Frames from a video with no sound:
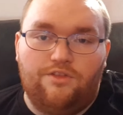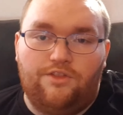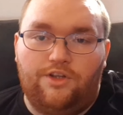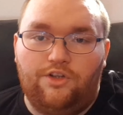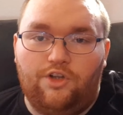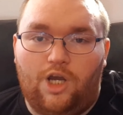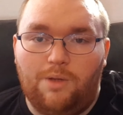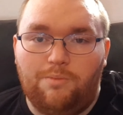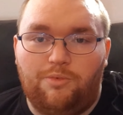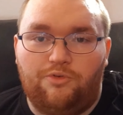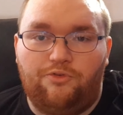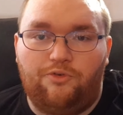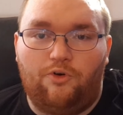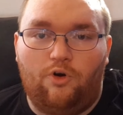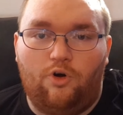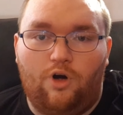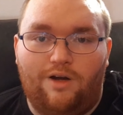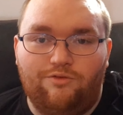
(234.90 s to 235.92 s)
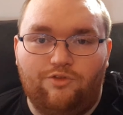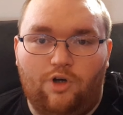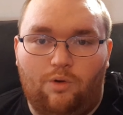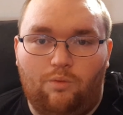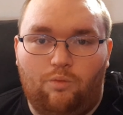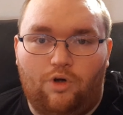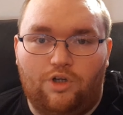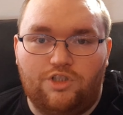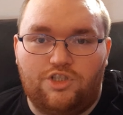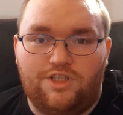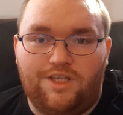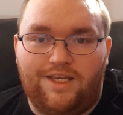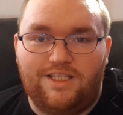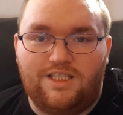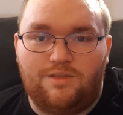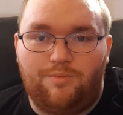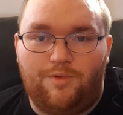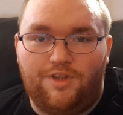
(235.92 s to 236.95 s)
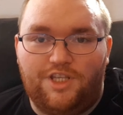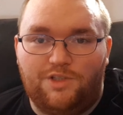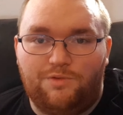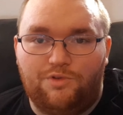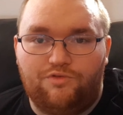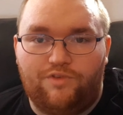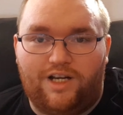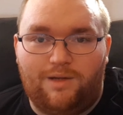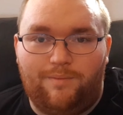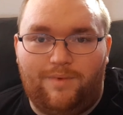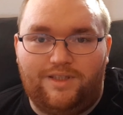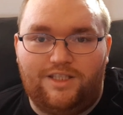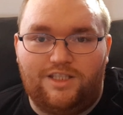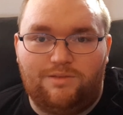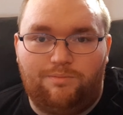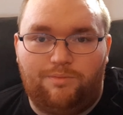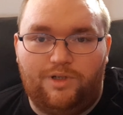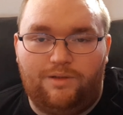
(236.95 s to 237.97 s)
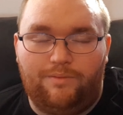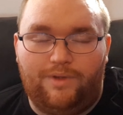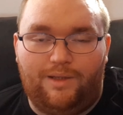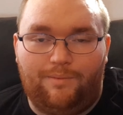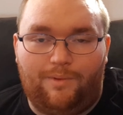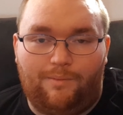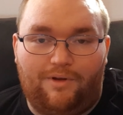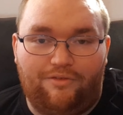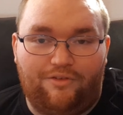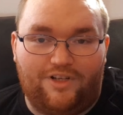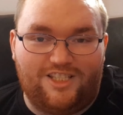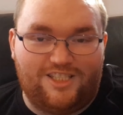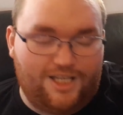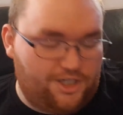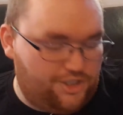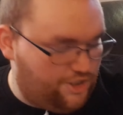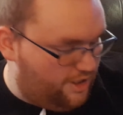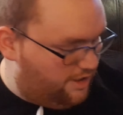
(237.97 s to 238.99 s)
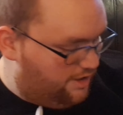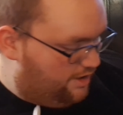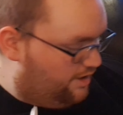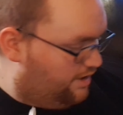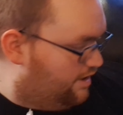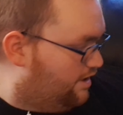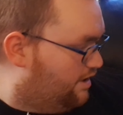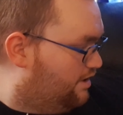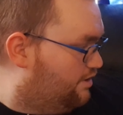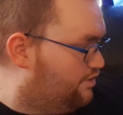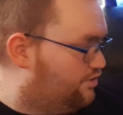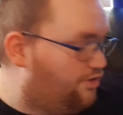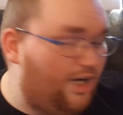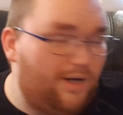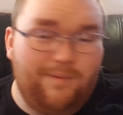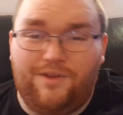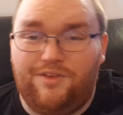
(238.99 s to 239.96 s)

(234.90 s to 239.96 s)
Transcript: The Night Before, I've not watched this, but this was recommended to me by my friend Sasha. Sorry